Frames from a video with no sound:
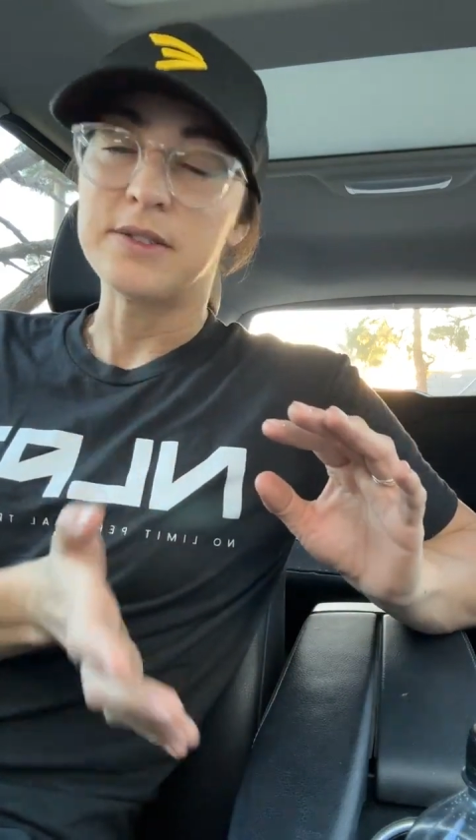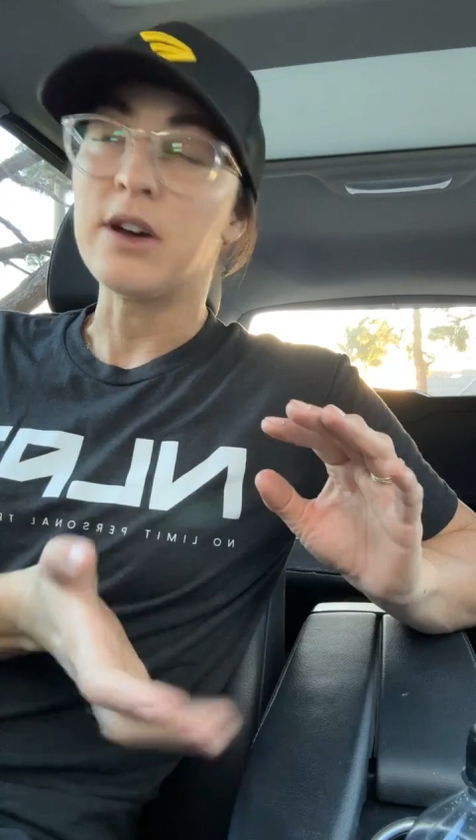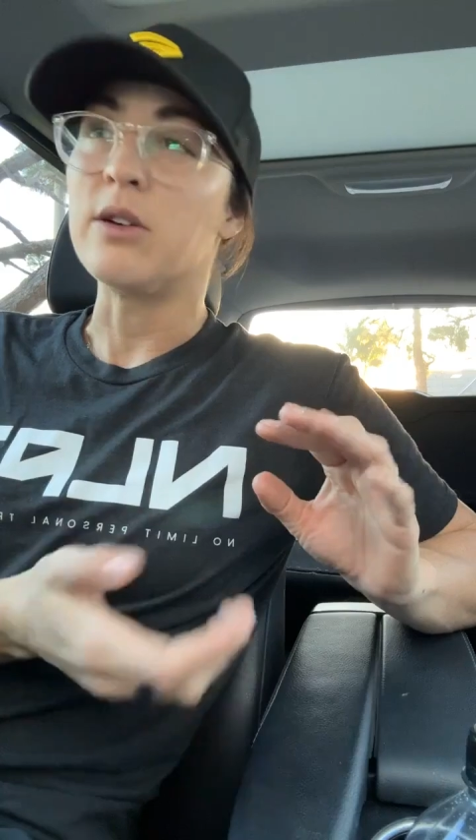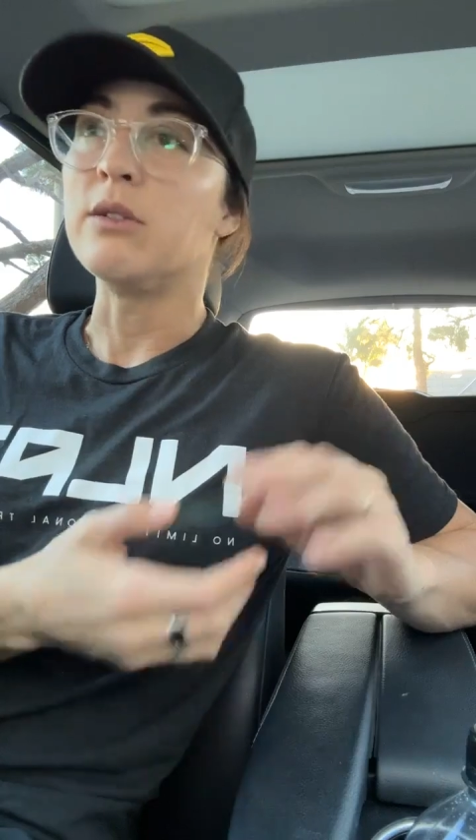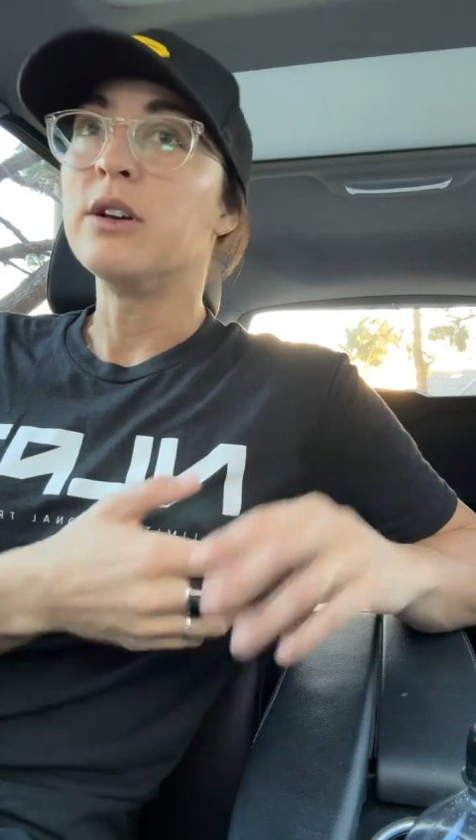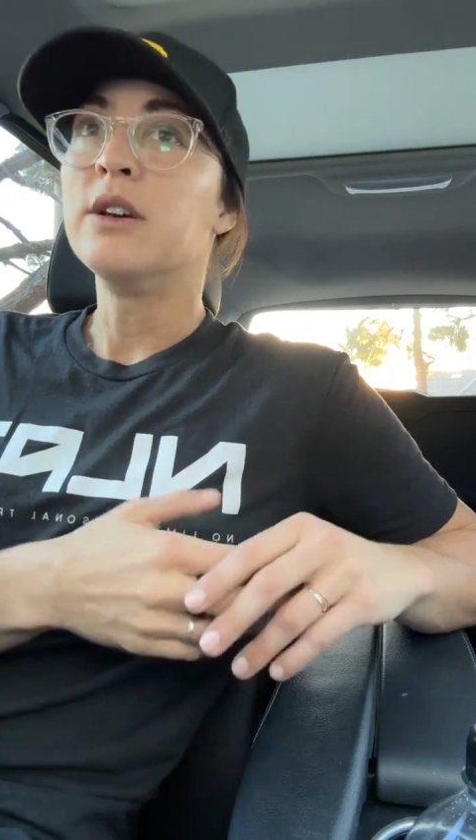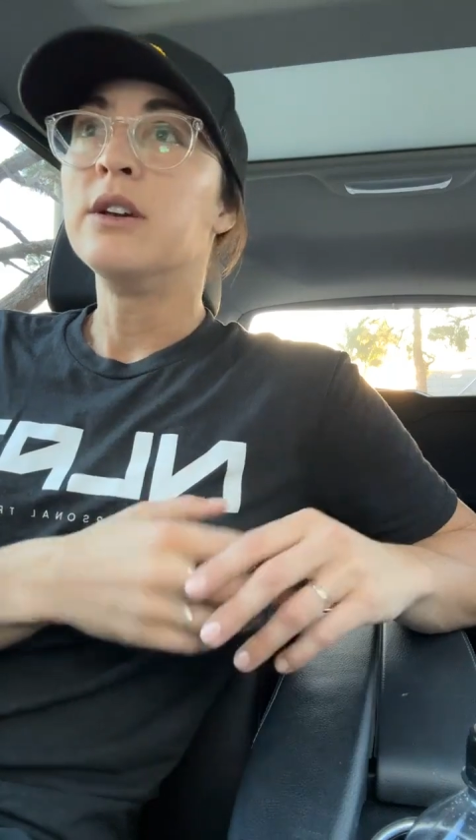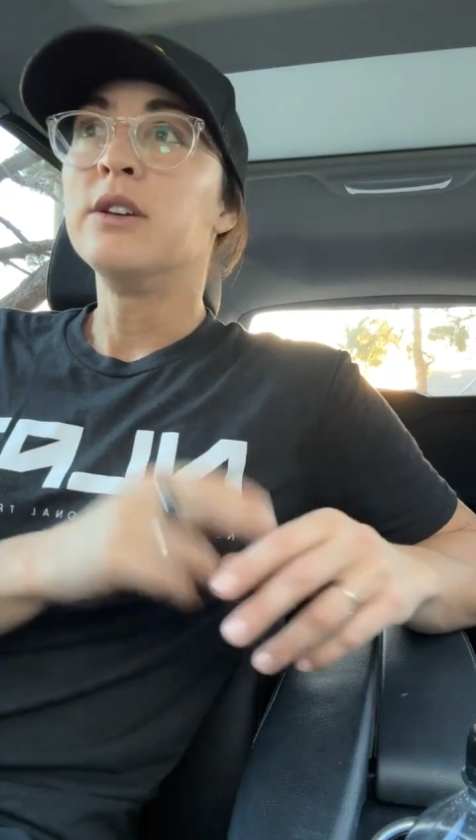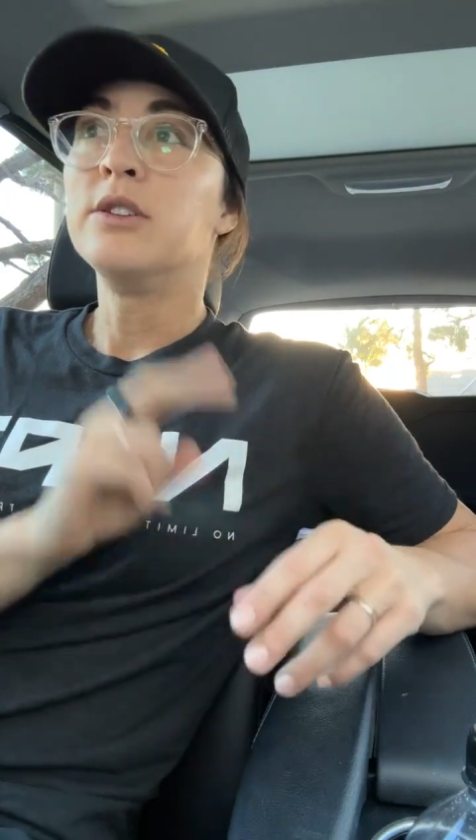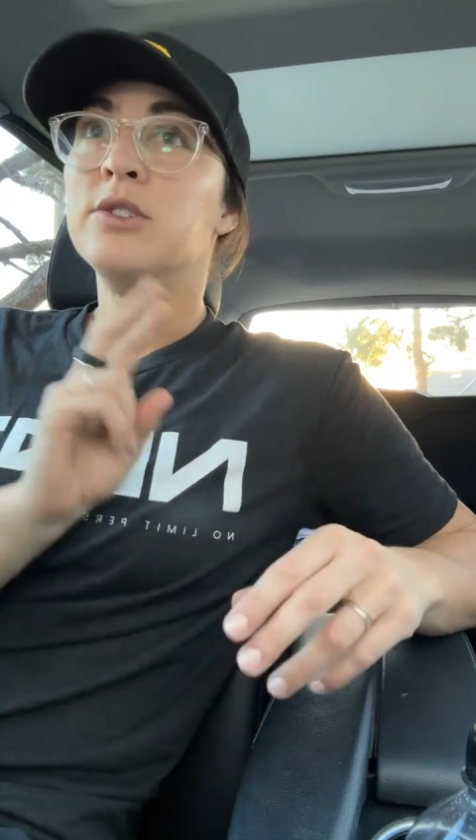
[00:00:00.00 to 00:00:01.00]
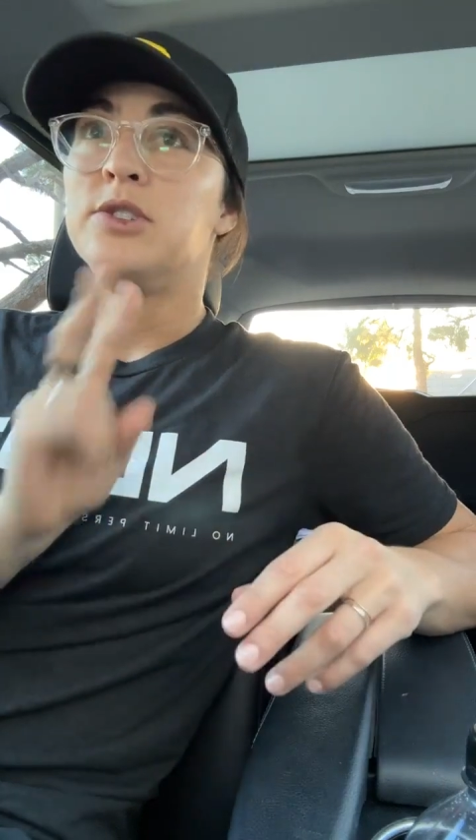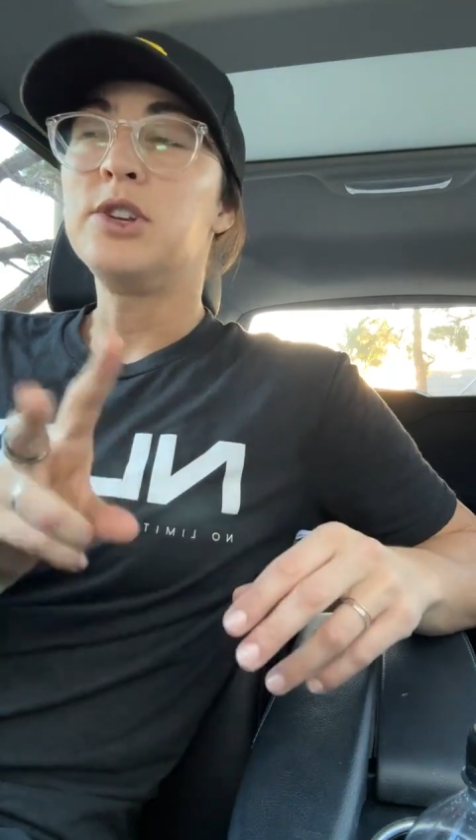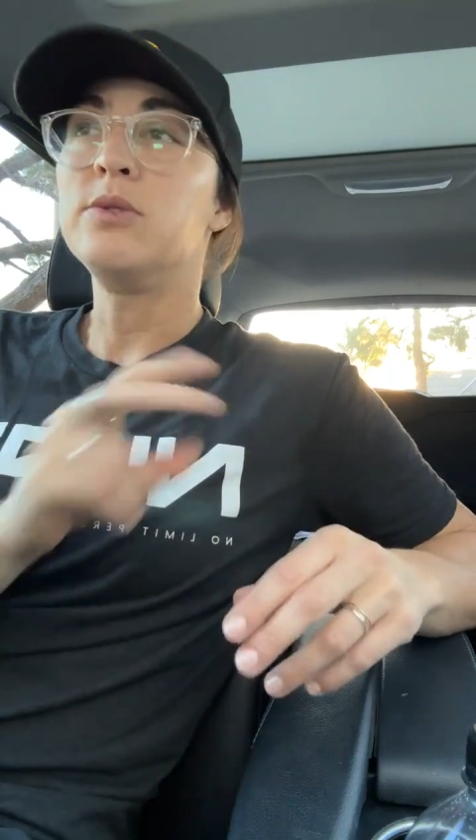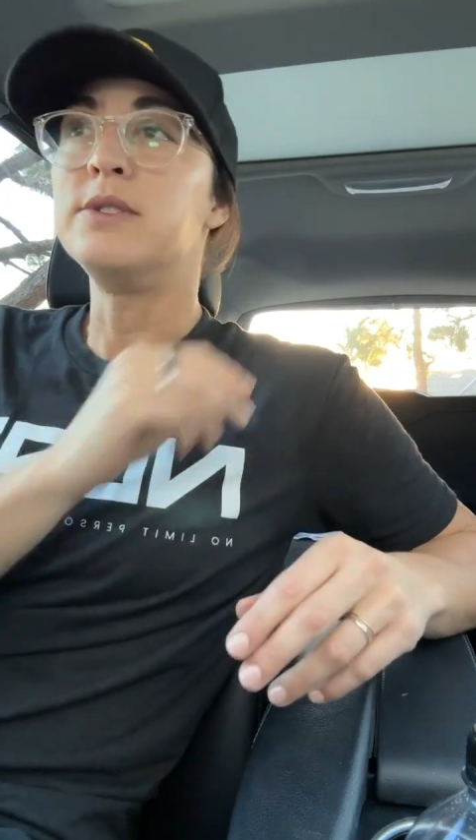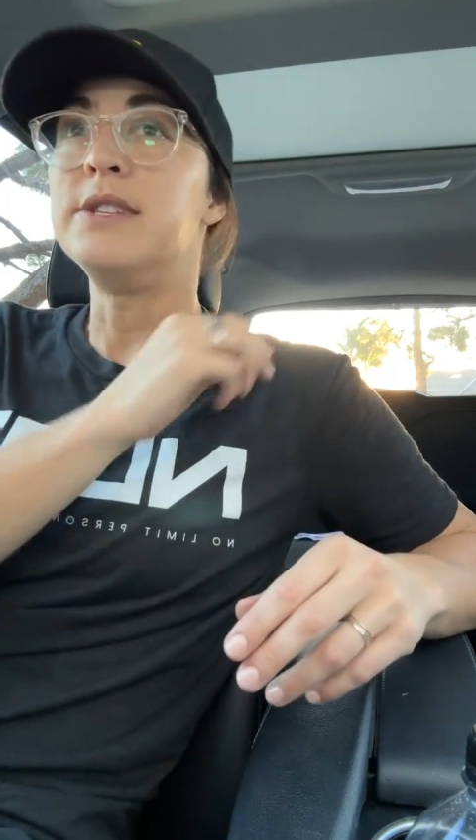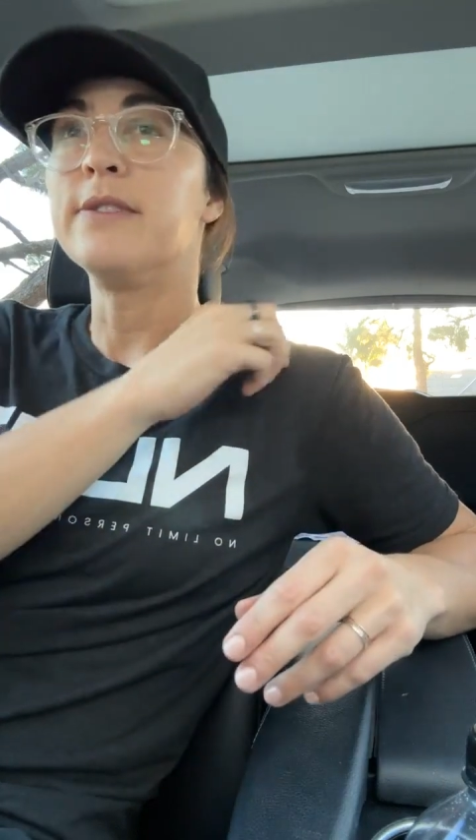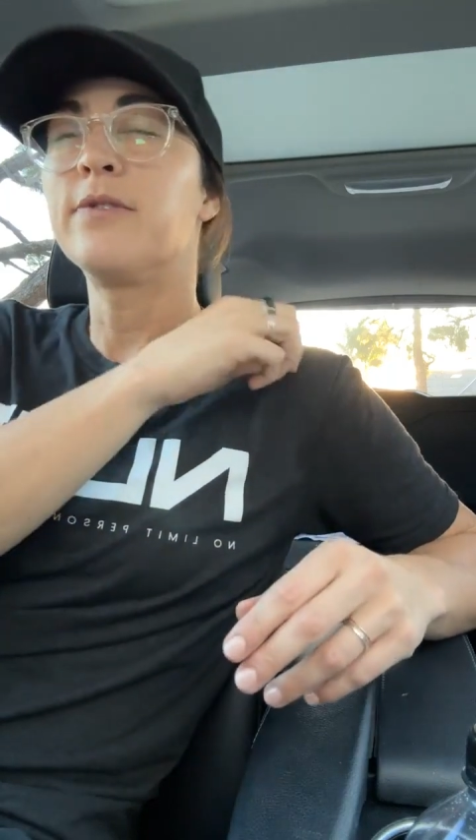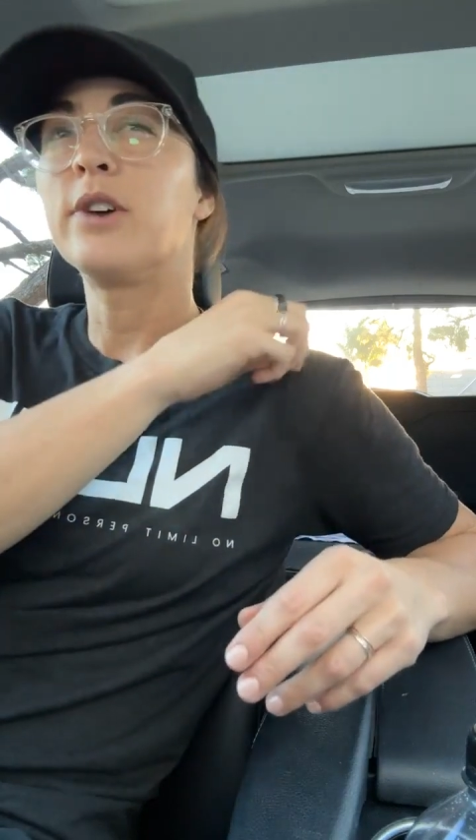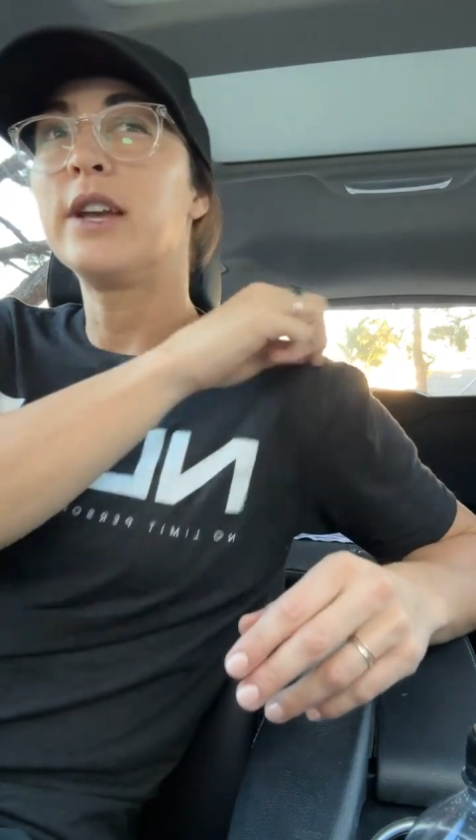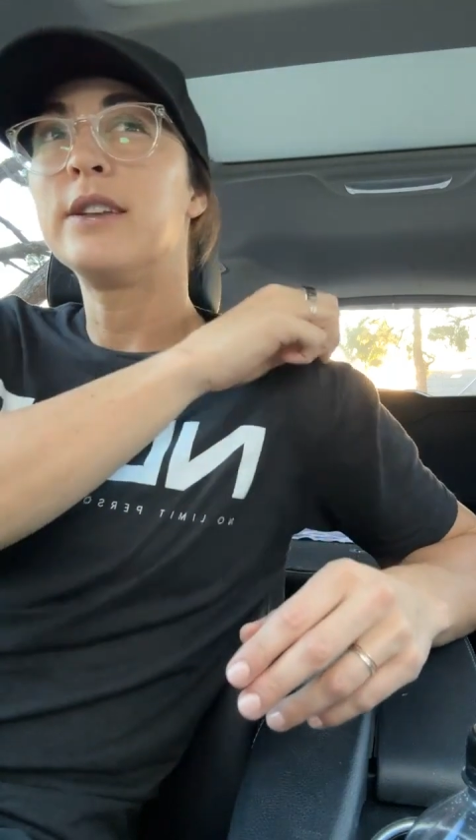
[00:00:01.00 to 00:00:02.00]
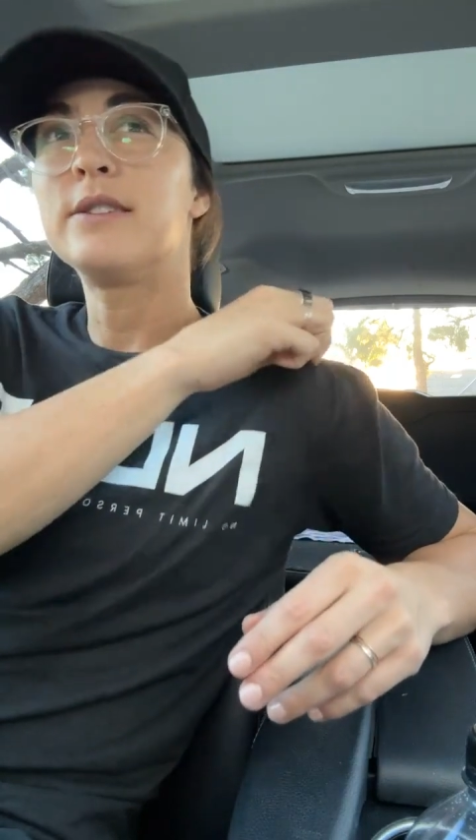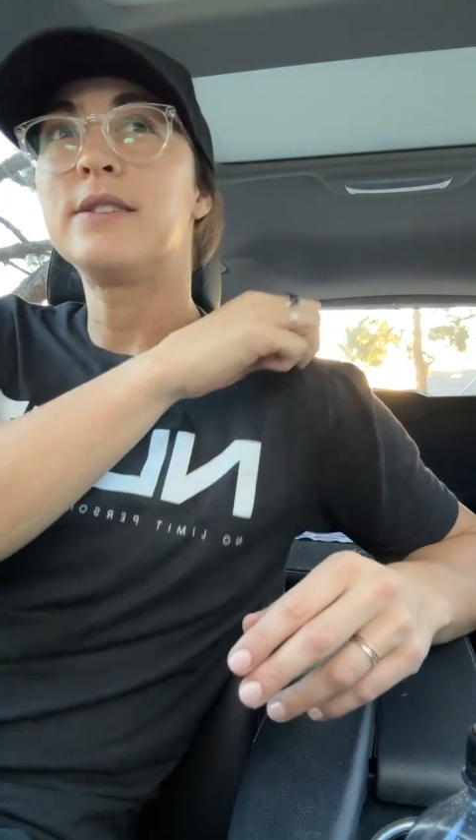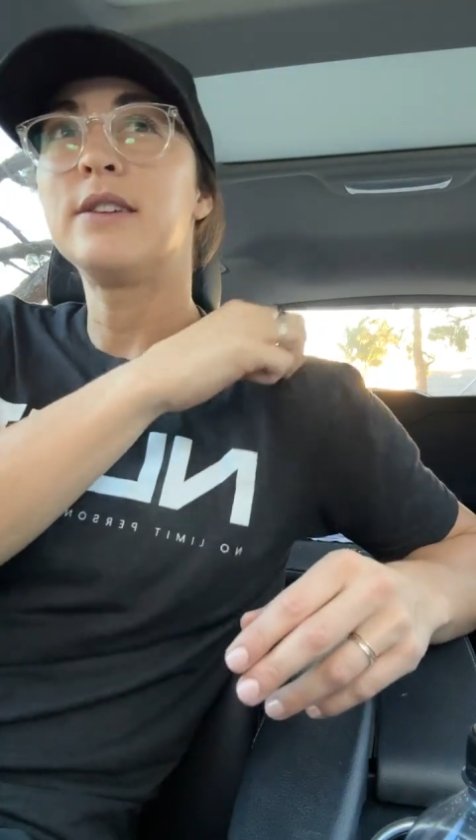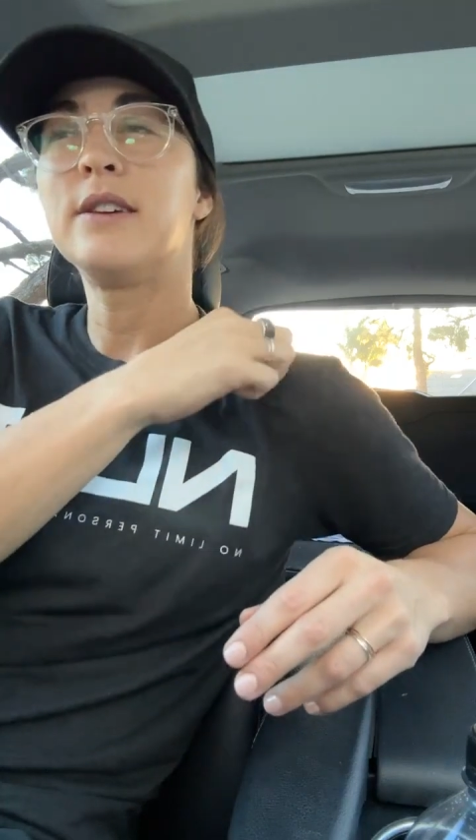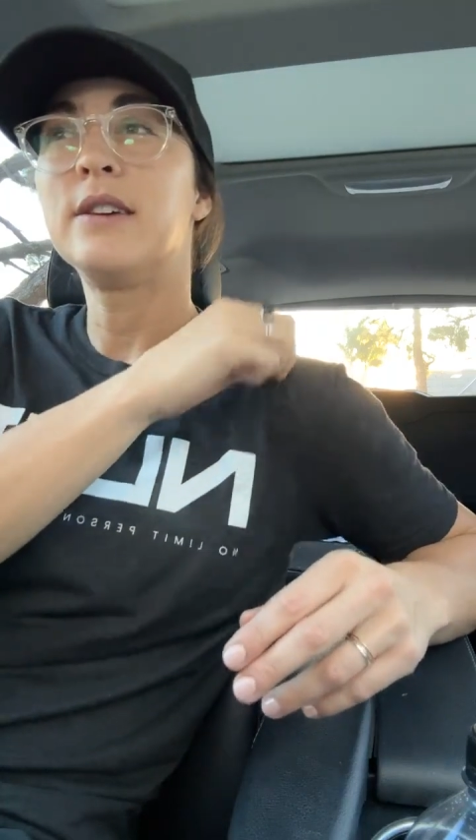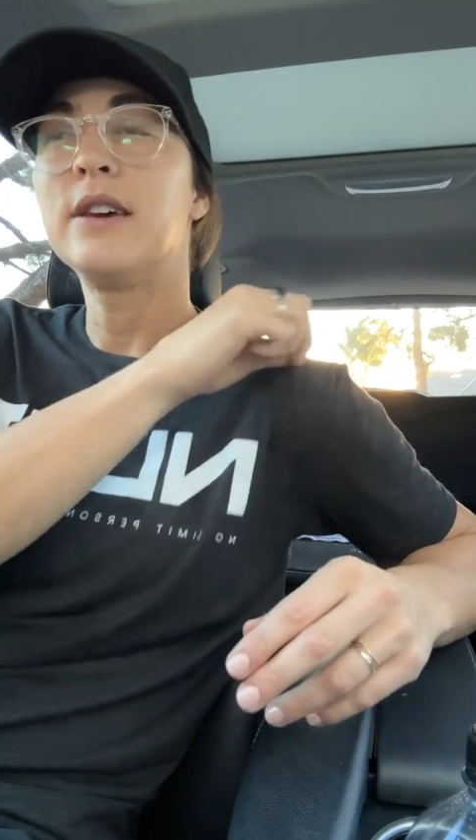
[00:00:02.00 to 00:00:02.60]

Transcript: So two different,